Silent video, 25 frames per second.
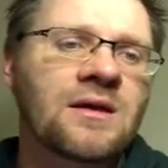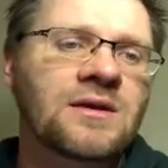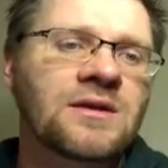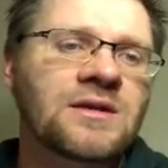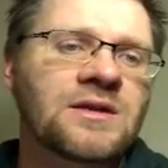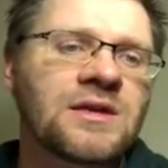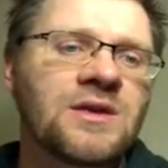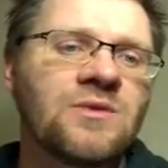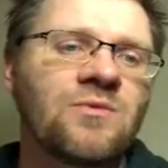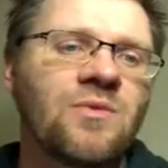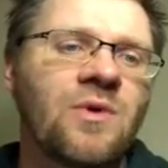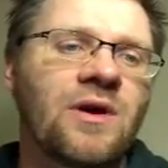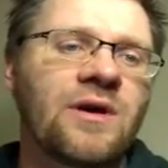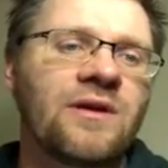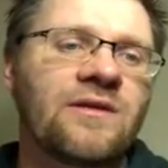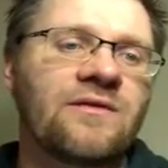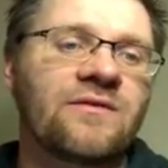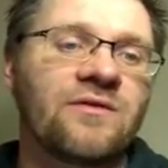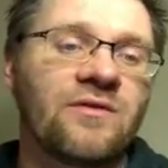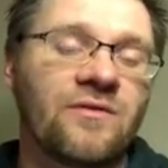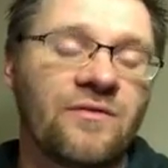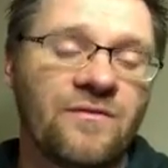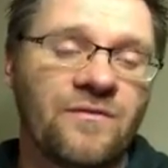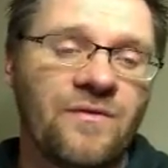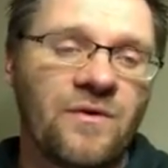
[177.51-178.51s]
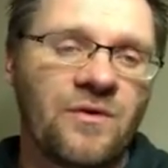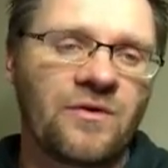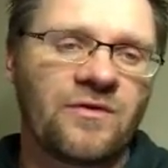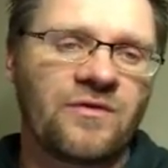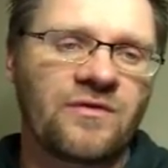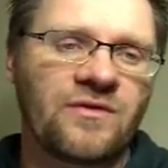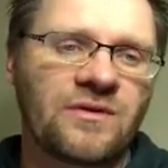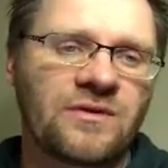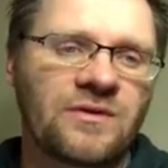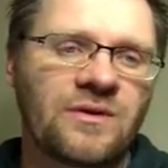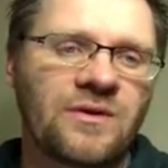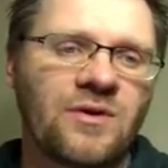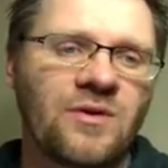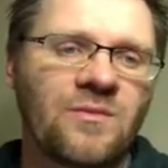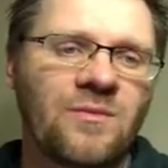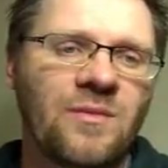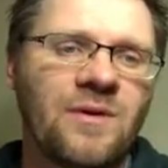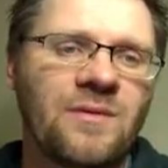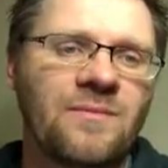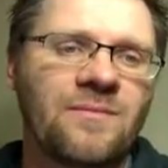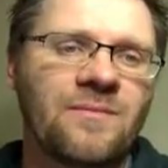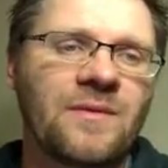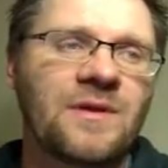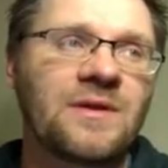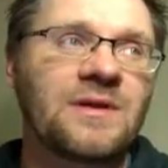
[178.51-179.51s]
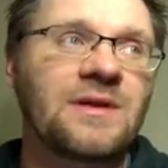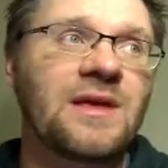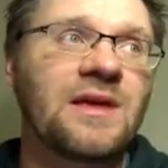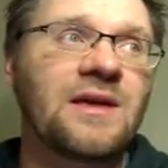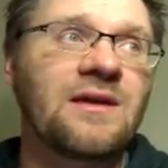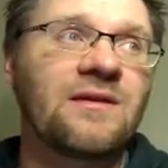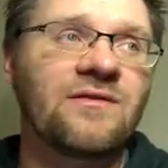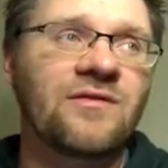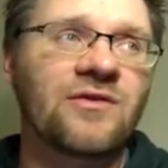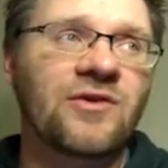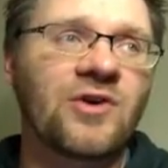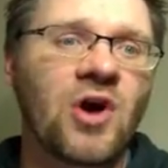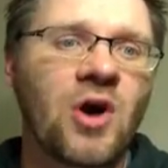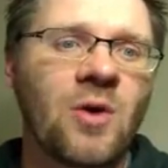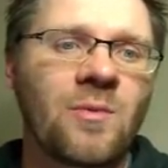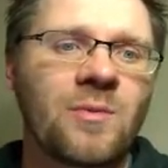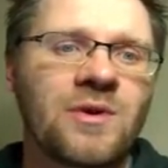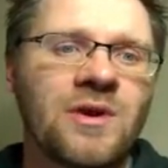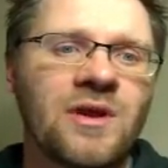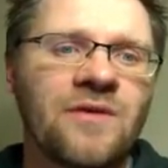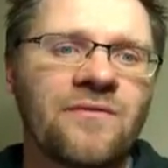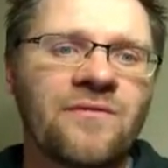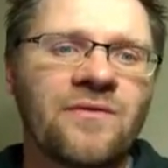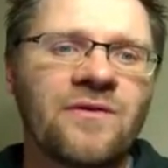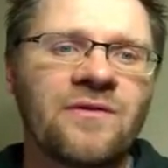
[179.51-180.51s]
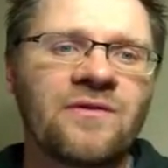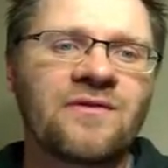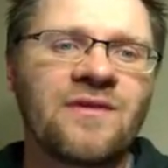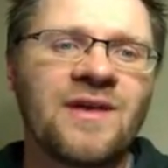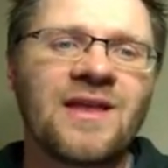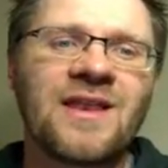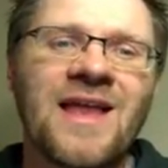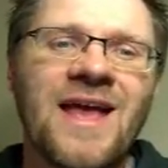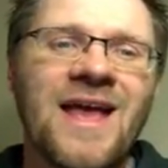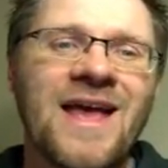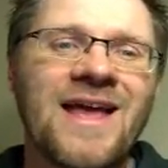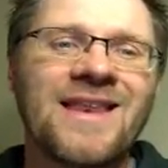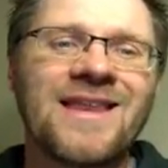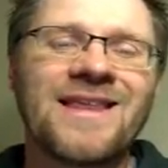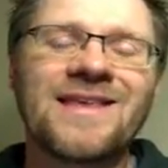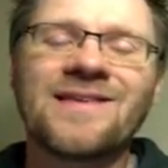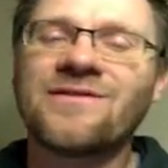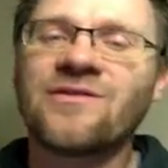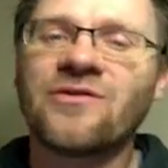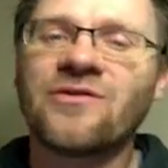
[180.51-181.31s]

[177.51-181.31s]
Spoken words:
T1 is your first term, D is your common difference, and n is